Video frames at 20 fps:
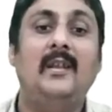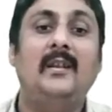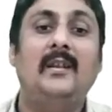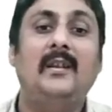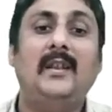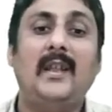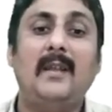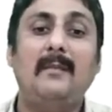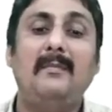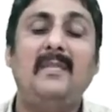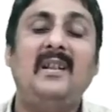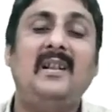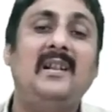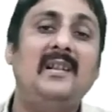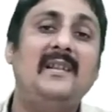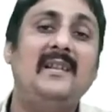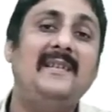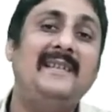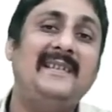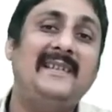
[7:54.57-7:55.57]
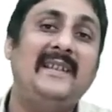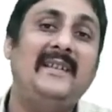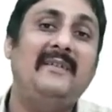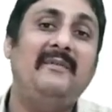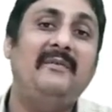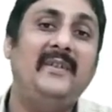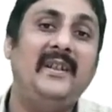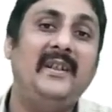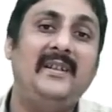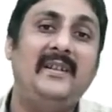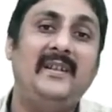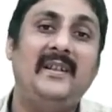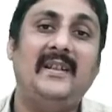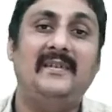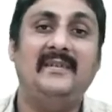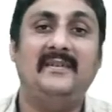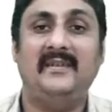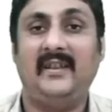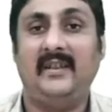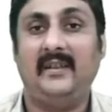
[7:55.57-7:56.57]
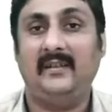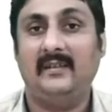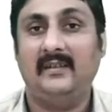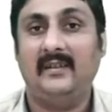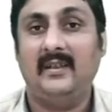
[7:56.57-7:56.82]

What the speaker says: chemical safety testing.